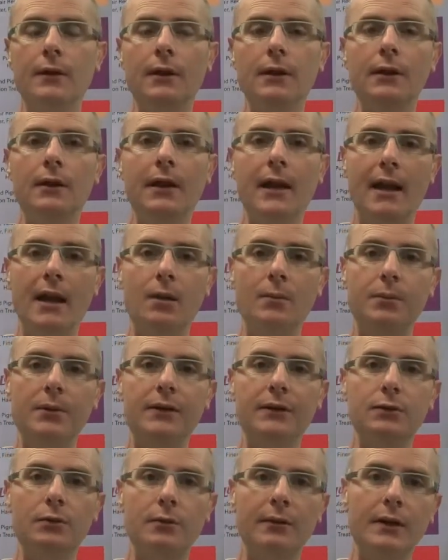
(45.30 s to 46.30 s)
the
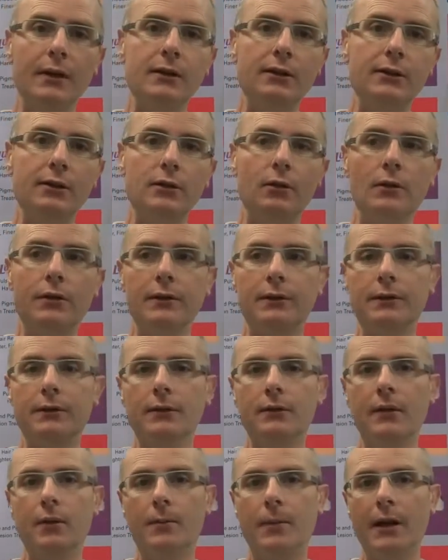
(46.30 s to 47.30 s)
handpiece will then tell
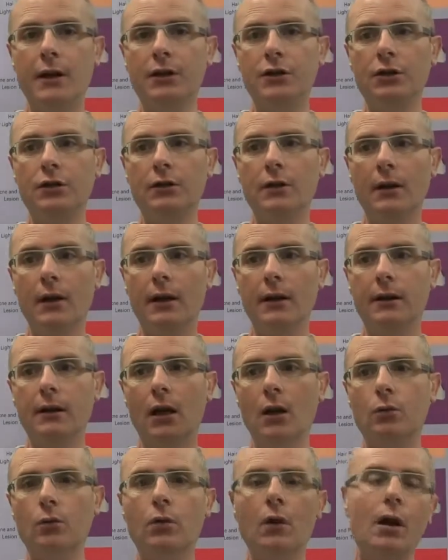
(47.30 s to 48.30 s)
the bass unit,
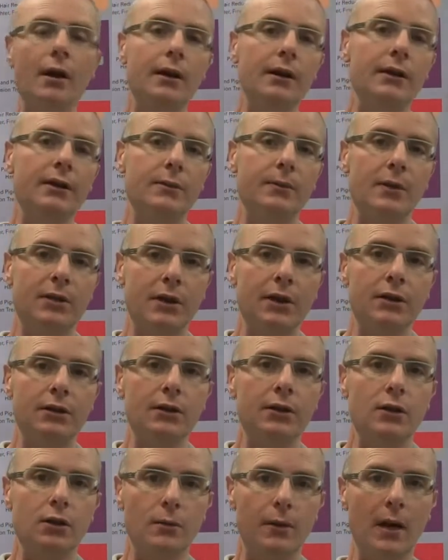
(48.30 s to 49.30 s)
okay, well, I need this much
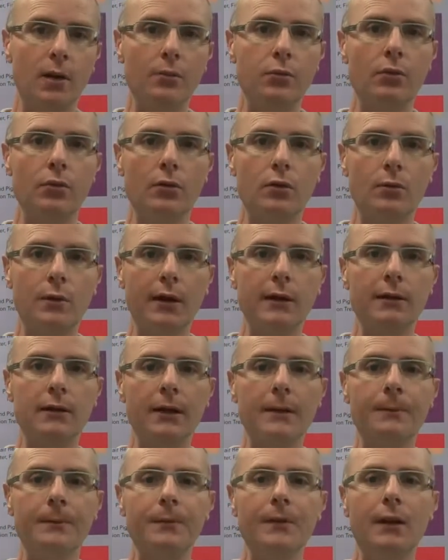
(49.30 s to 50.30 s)
energy to output
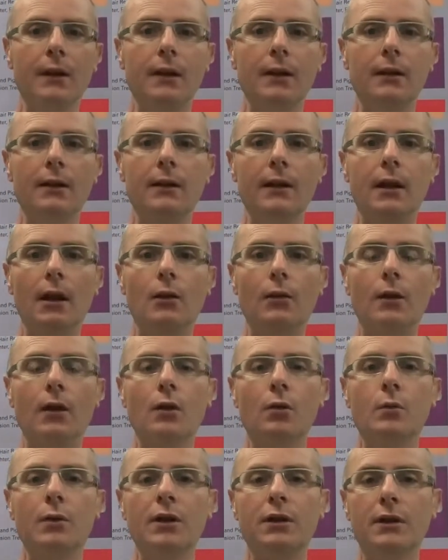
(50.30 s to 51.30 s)
correctly. Now,
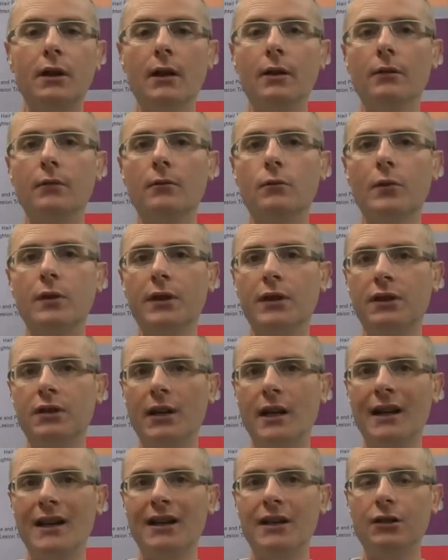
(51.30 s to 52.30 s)
when you
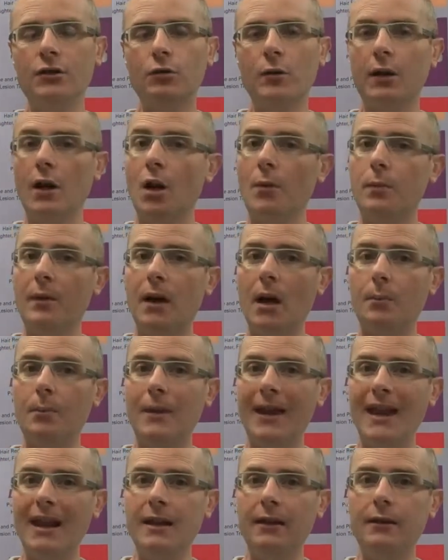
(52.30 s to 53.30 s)
change or you open
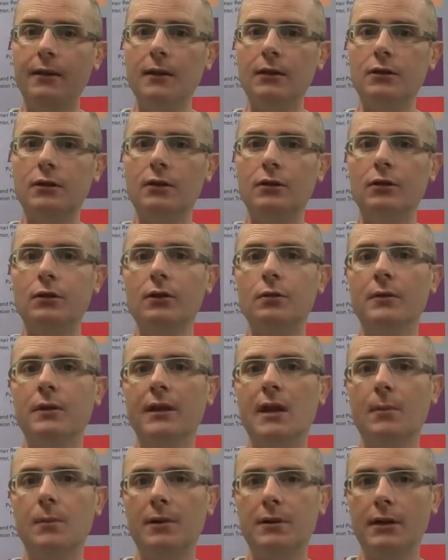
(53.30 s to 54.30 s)
up anything to do
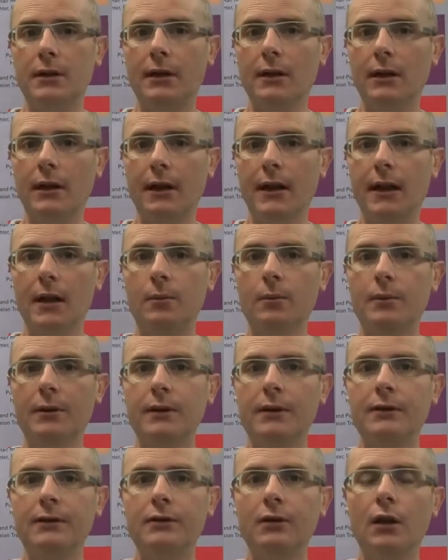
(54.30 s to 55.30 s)
with that particular
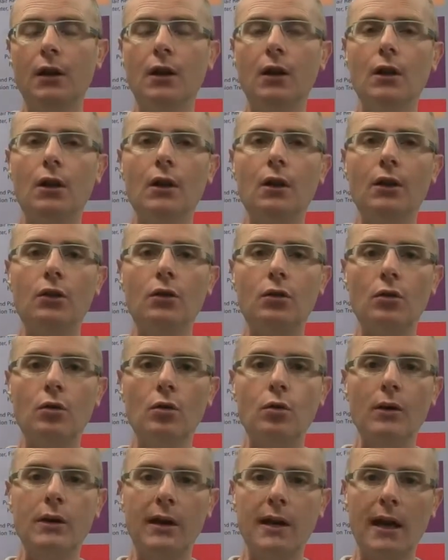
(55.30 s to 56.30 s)
handpiece,
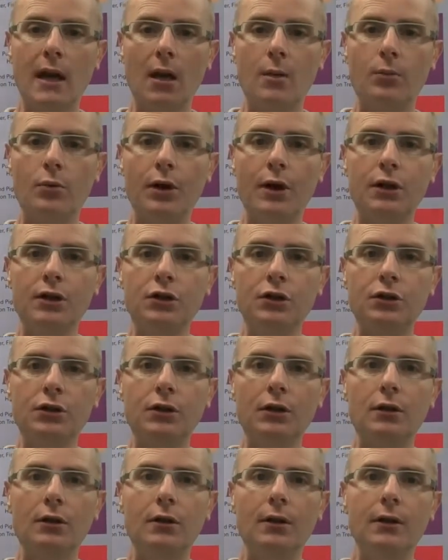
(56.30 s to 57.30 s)
your
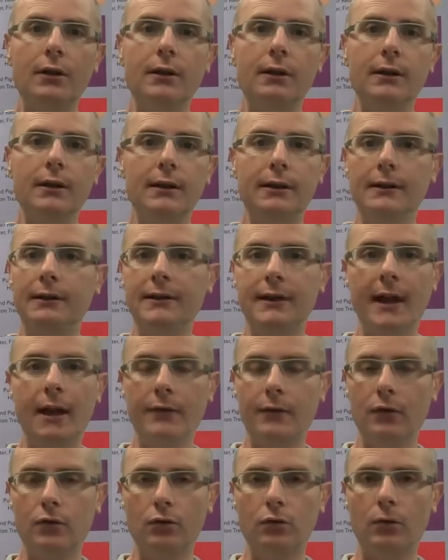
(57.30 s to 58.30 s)
calibration is
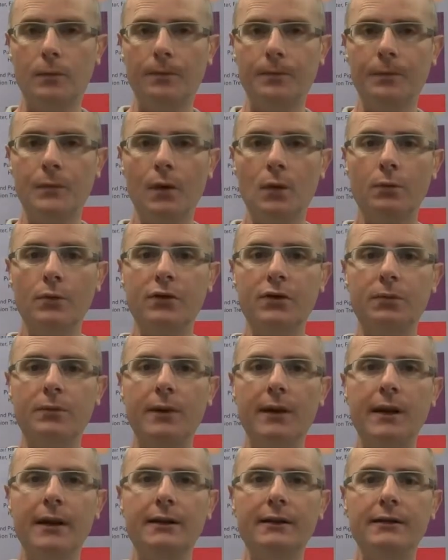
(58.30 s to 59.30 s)
out the door, which
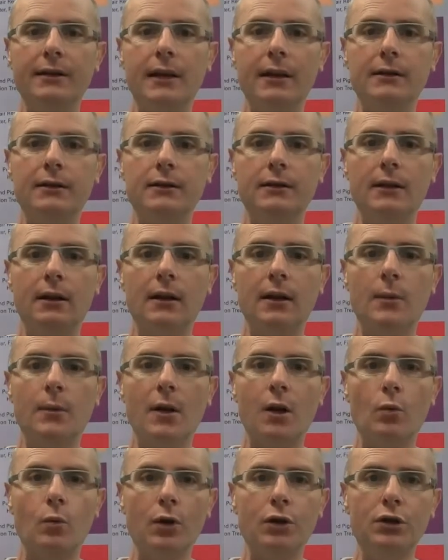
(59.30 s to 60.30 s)
means that no
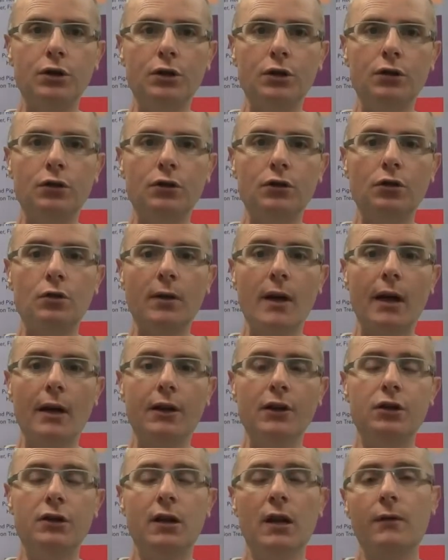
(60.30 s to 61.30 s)
matter what you do,
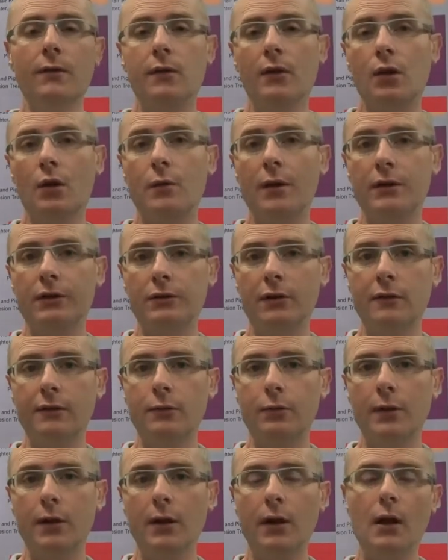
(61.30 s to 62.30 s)
unless you have the correct
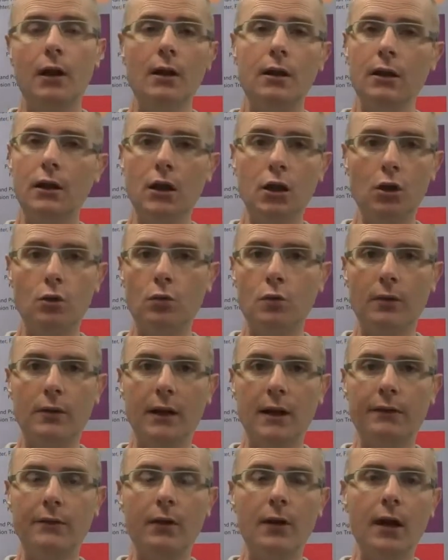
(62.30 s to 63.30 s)
software, it
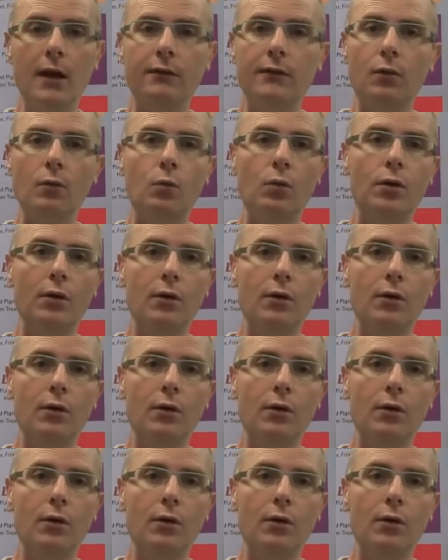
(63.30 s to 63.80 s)
will never ever